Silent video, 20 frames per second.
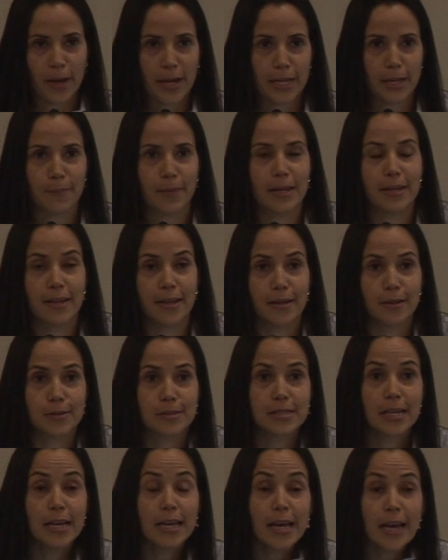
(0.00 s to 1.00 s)
biting my
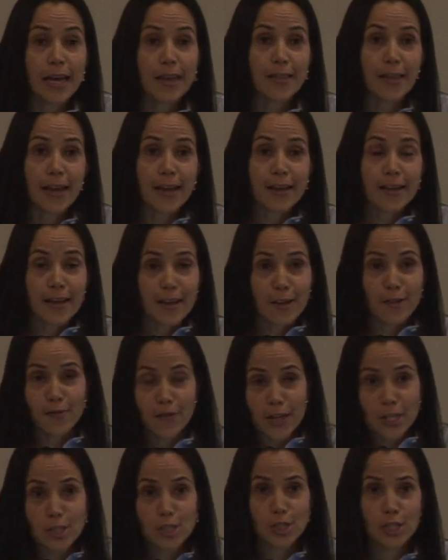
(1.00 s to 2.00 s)
nails, and then uh,
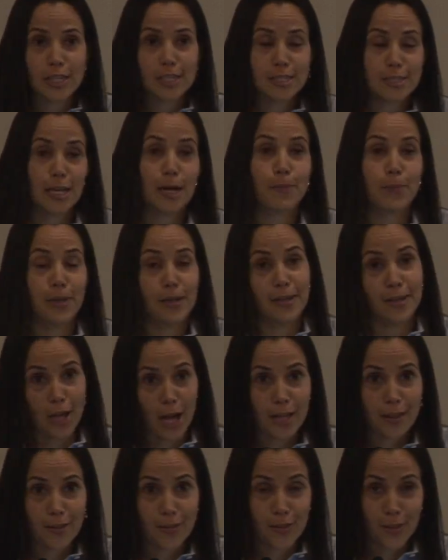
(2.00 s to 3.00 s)
eventually I stopped eating
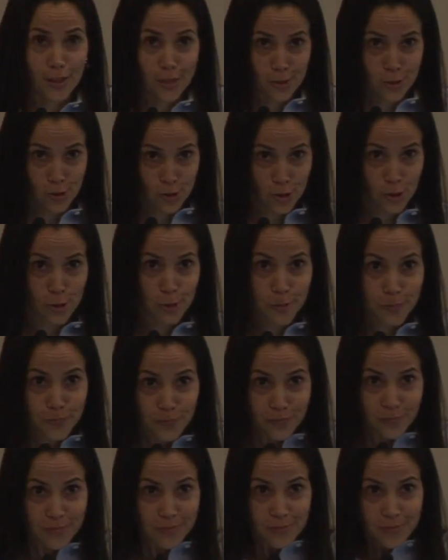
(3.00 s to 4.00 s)
other things too.
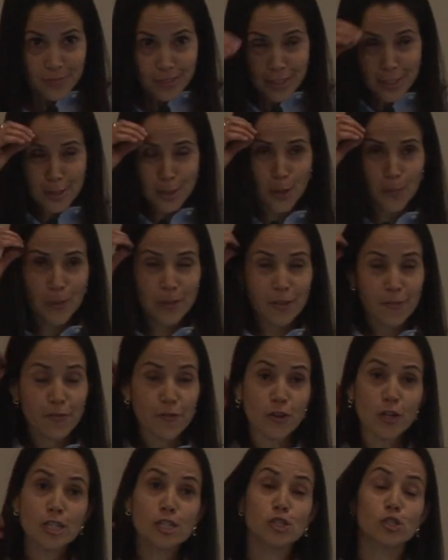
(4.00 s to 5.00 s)
So, but the
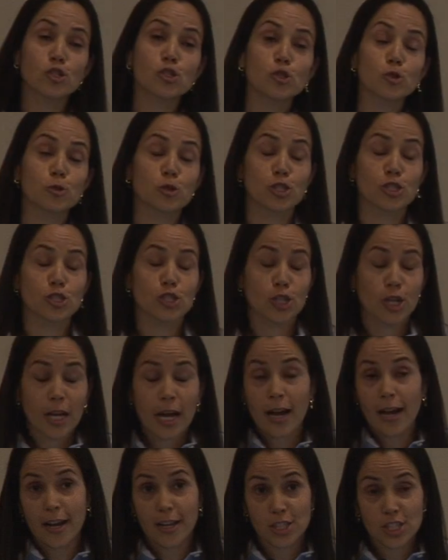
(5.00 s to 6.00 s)
first two ch
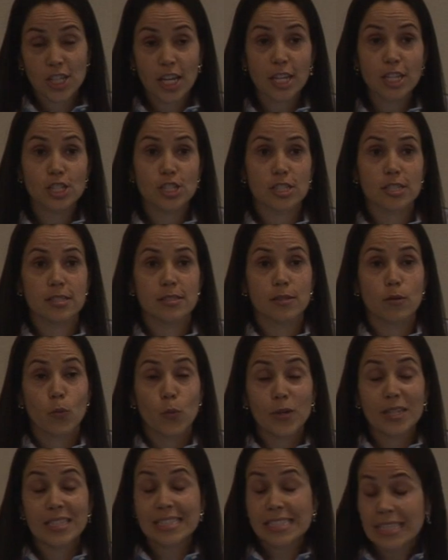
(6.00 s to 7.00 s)
uh, changes
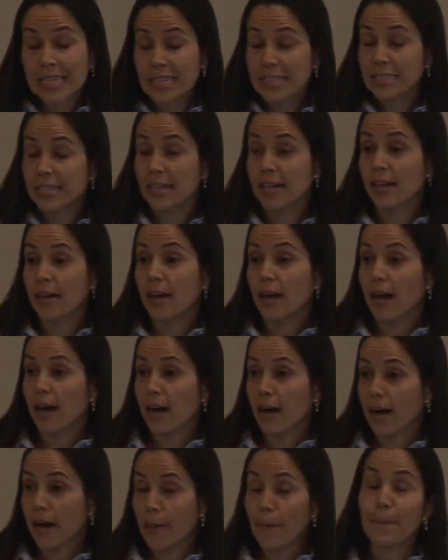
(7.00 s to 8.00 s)
we did
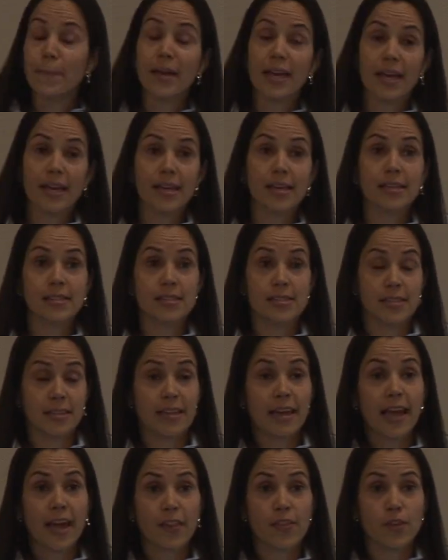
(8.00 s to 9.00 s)
uh, make
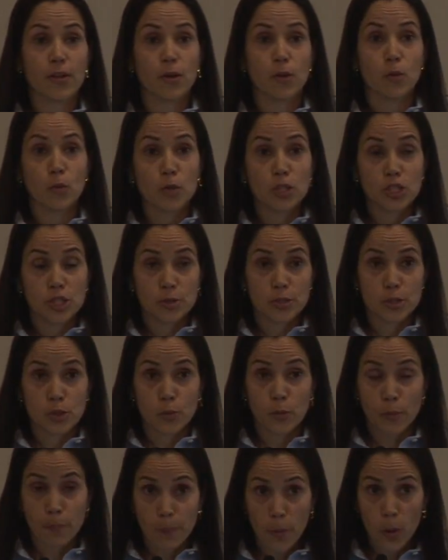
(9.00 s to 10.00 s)
together, which
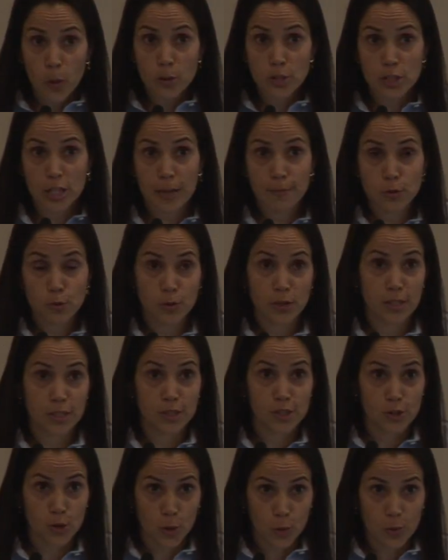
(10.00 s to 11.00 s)
was we both stopped
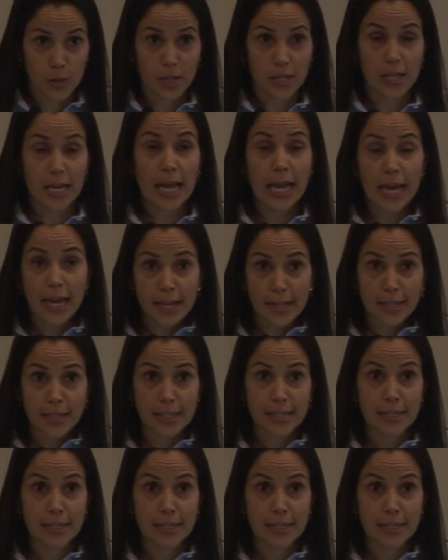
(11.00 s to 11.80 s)
drinking soda and